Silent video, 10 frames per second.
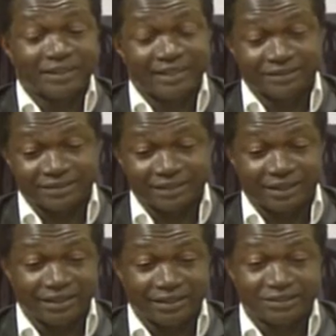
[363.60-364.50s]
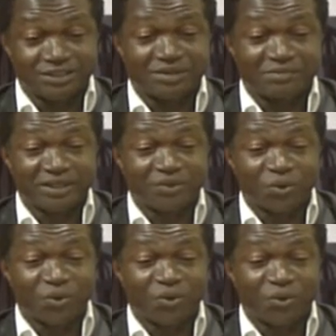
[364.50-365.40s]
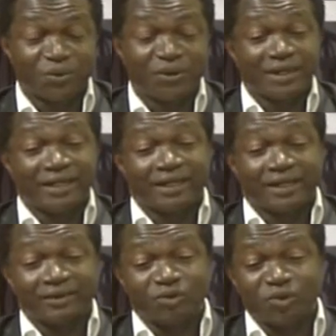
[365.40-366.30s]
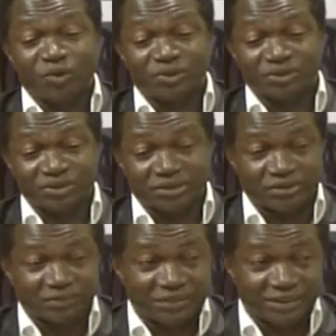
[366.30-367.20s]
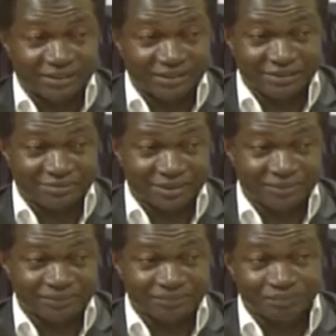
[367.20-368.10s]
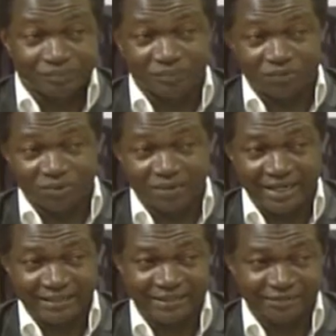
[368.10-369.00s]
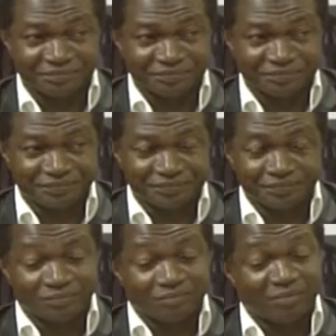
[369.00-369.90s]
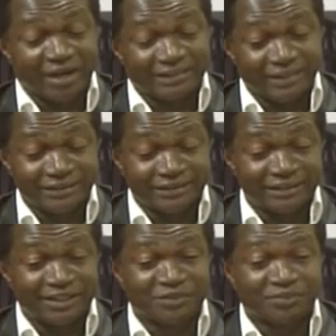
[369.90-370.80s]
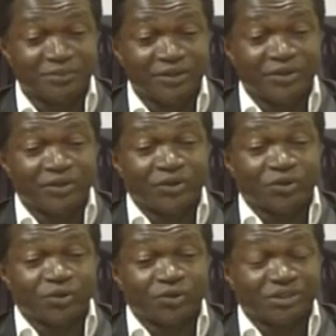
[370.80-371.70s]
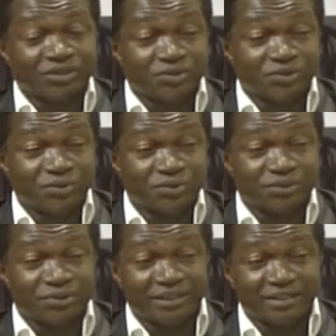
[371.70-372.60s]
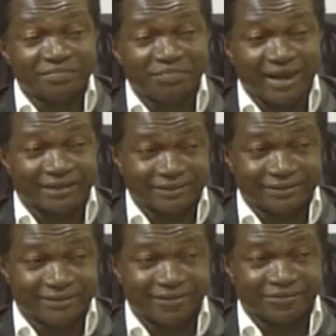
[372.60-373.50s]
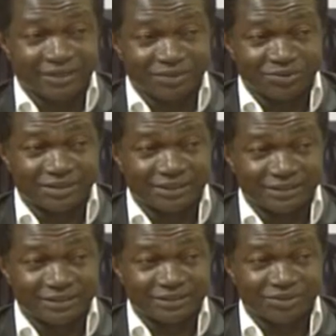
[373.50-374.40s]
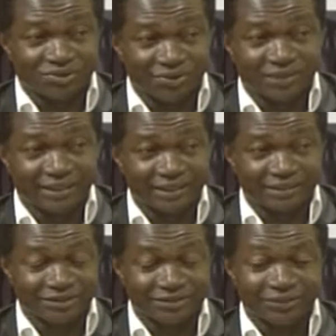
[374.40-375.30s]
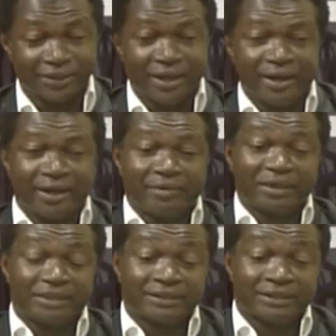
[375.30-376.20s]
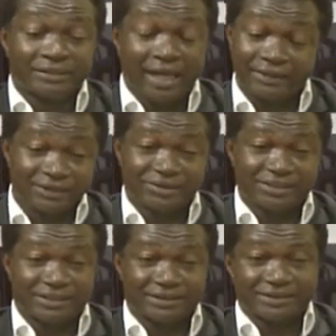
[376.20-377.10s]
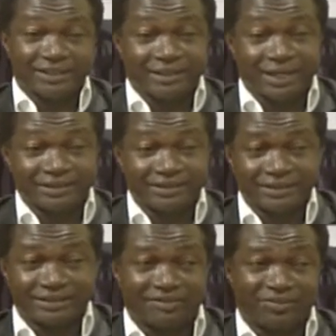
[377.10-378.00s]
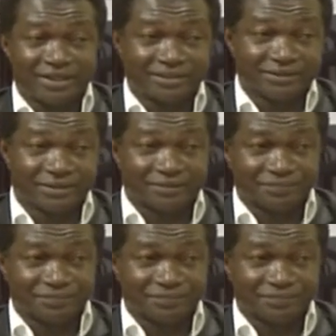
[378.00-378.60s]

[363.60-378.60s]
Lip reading: it's legitimate or it looks to be legitimate, to taint him. By tainting him, you reduce the impact of the accusations he's throwing against you. But I need to say this, that Nigerians have wisened up.